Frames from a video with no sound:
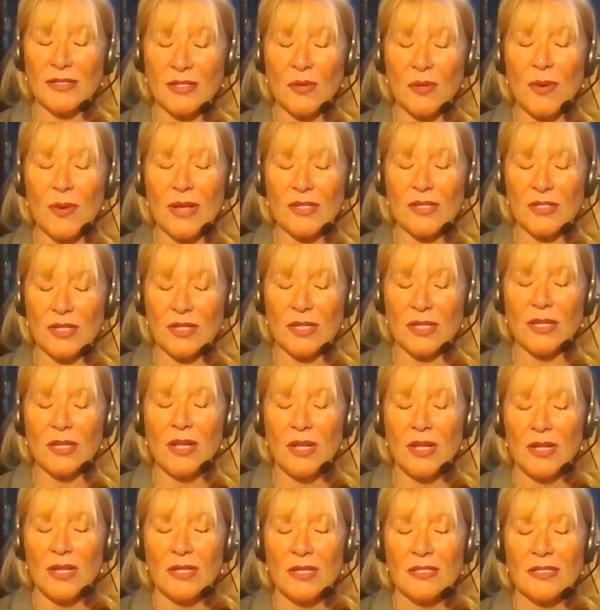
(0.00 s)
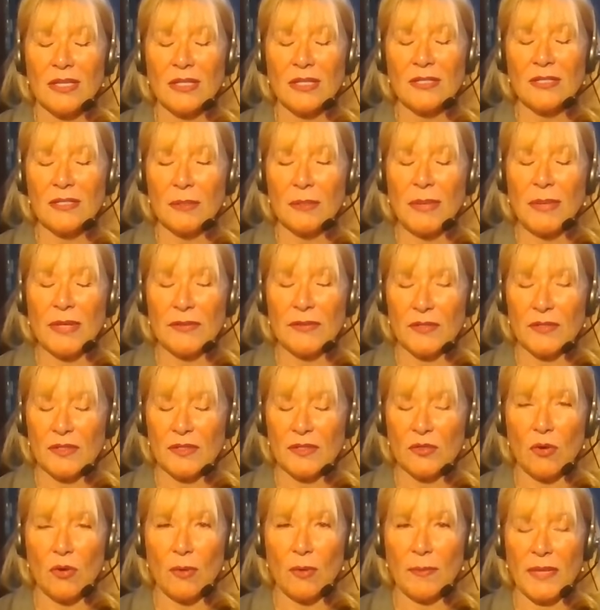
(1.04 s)
Question. Tell us about the
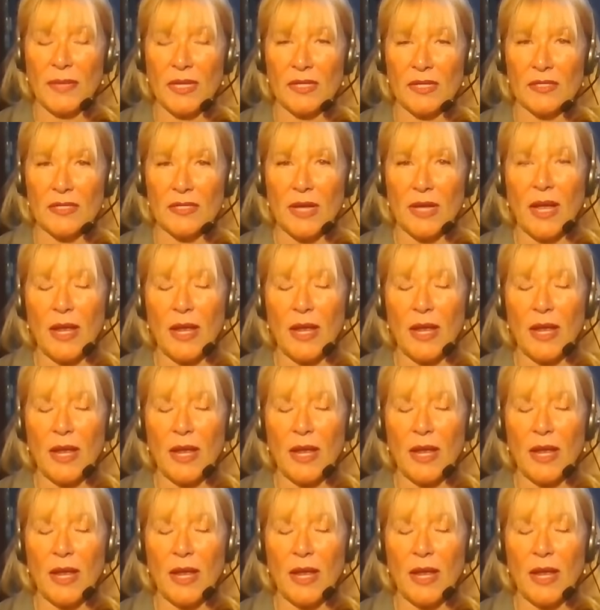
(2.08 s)
scorpions.